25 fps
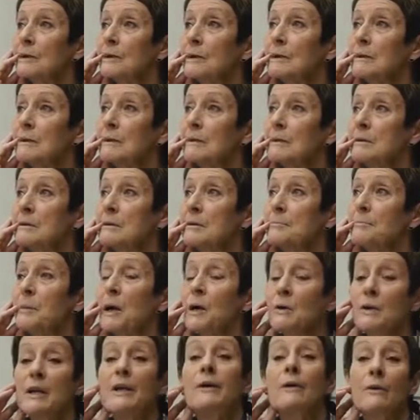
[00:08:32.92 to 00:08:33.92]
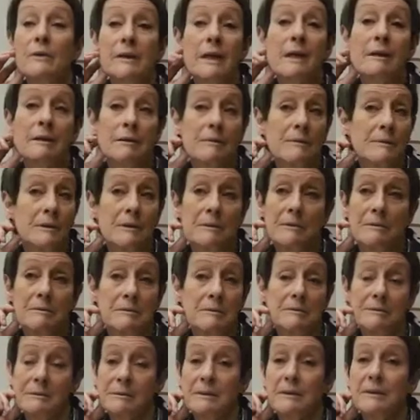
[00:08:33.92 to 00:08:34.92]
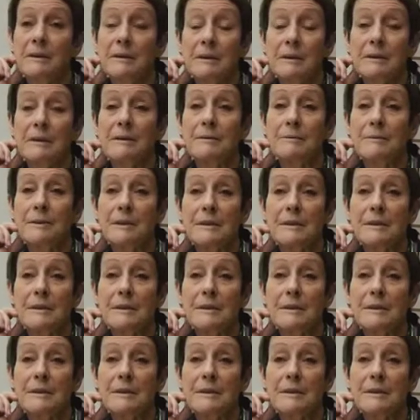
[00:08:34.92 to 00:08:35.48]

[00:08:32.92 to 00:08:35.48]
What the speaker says: Napoleonic, well, I think that